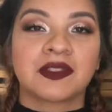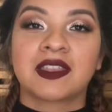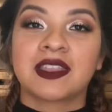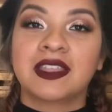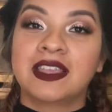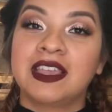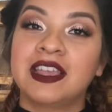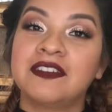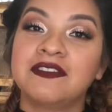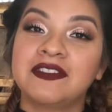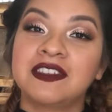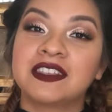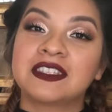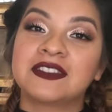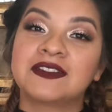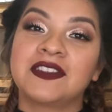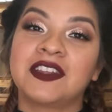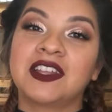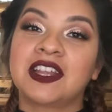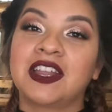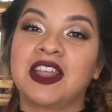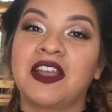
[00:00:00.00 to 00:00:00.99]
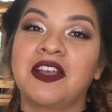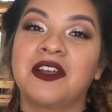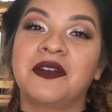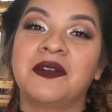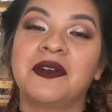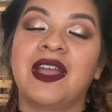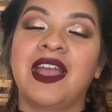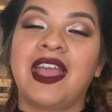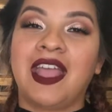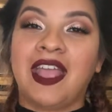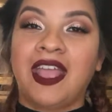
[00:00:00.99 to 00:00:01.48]
Give this
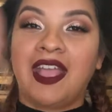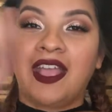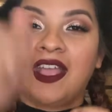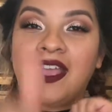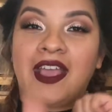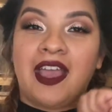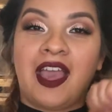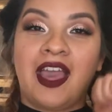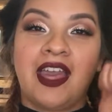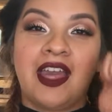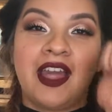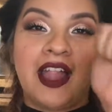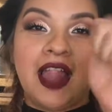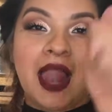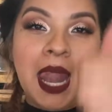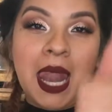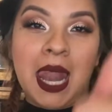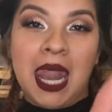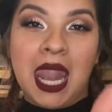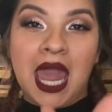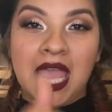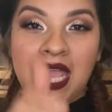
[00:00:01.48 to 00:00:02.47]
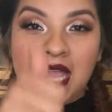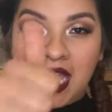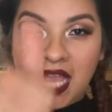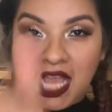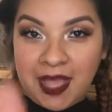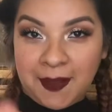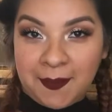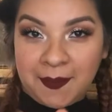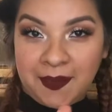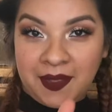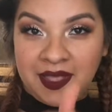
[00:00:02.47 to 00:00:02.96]
video a like
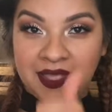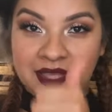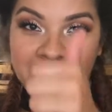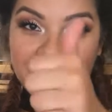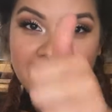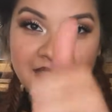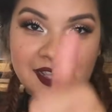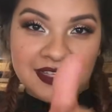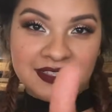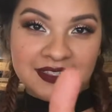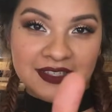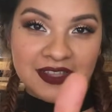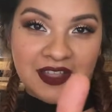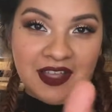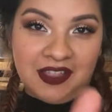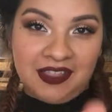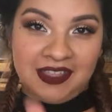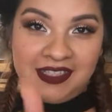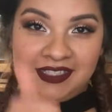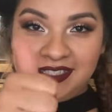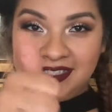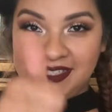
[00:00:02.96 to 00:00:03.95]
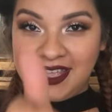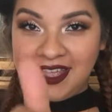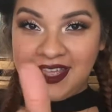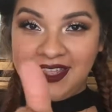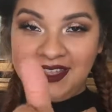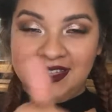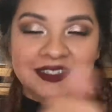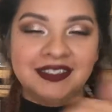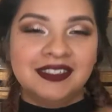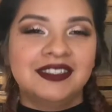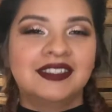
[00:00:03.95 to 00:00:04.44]
up, as Lala
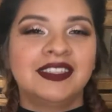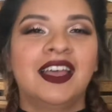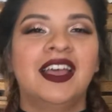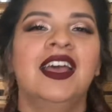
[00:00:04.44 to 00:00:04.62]
says,